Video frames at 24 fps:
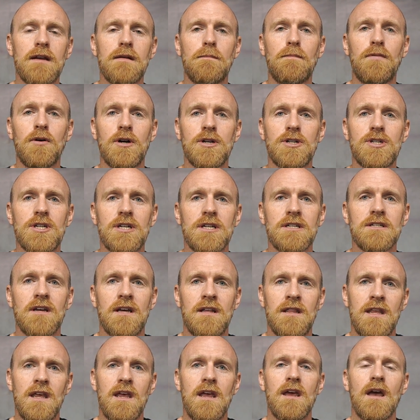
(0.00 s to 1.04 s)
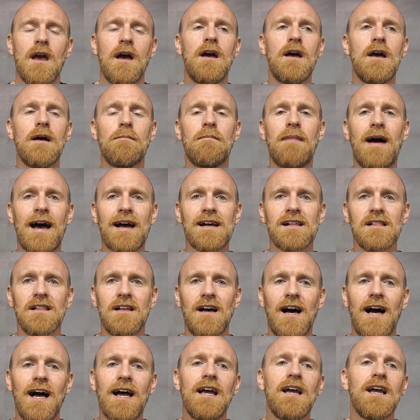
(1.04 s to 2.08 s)
pushes in the back
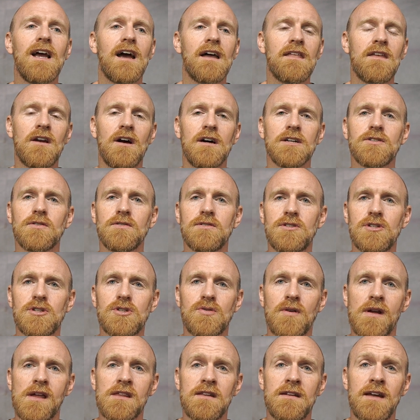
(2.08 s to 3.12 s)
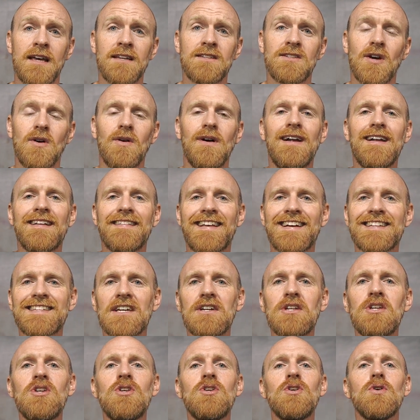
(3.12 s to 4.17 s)
lot, and then also it's a strength day. So that's
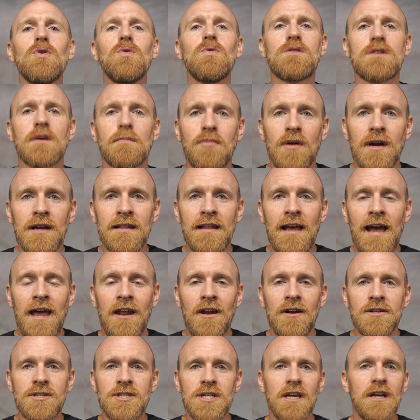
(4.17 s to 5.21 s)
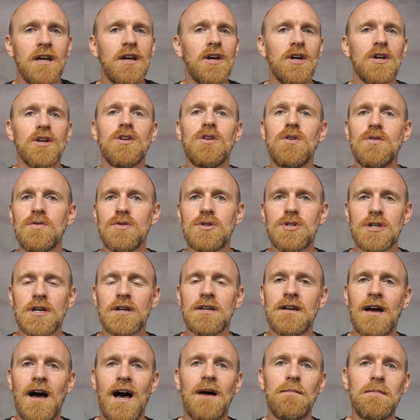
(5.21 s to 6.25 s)
on you to bring the energy. You
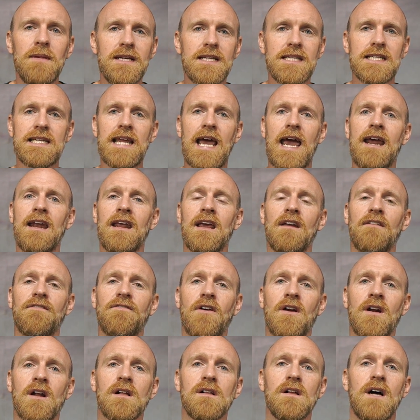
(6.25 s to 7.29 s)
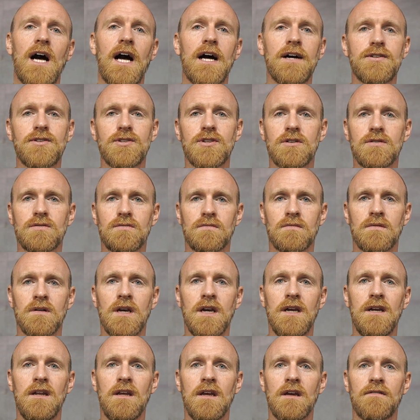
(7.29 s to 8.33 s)
should not be standing in front of class just
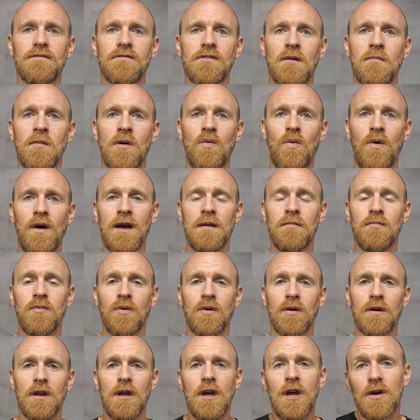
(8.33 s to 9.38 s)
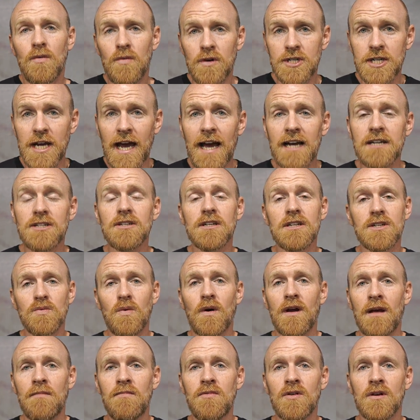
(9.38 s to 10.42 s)
reading from a whiteboard, which actually is
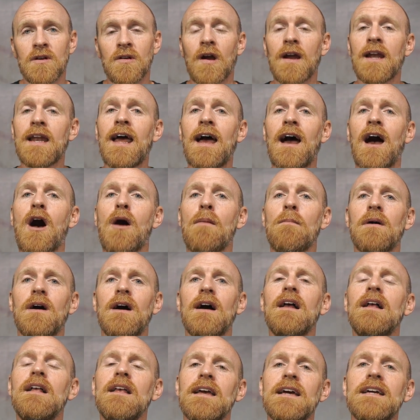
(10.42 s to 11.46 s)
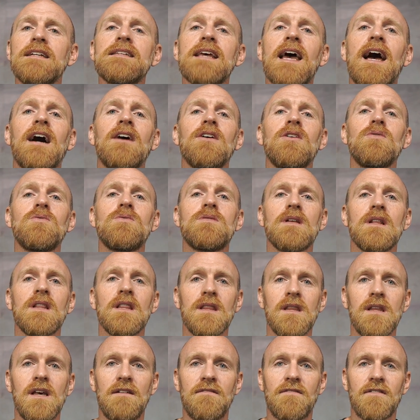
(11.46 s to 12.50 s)
what I'm doing right now, but it's how you
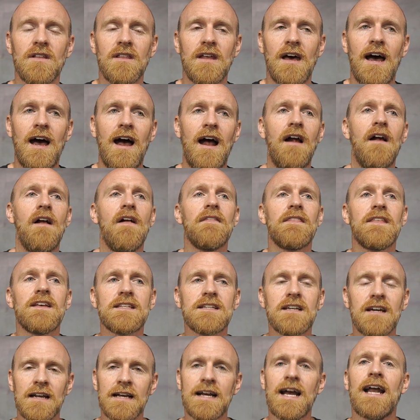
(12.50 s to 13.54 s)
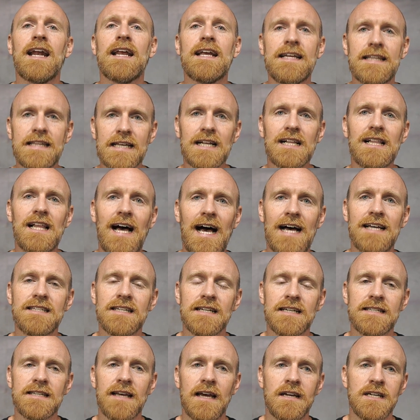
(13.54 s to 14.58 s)
deliver that that's going to kind of get the class
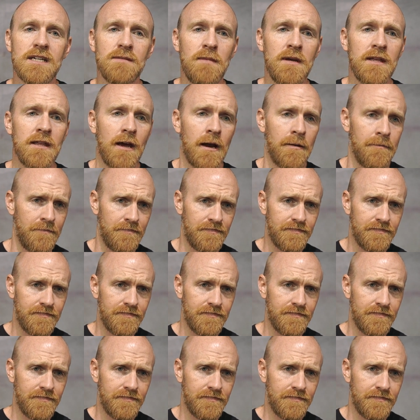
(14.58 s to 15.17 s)
excited to be there.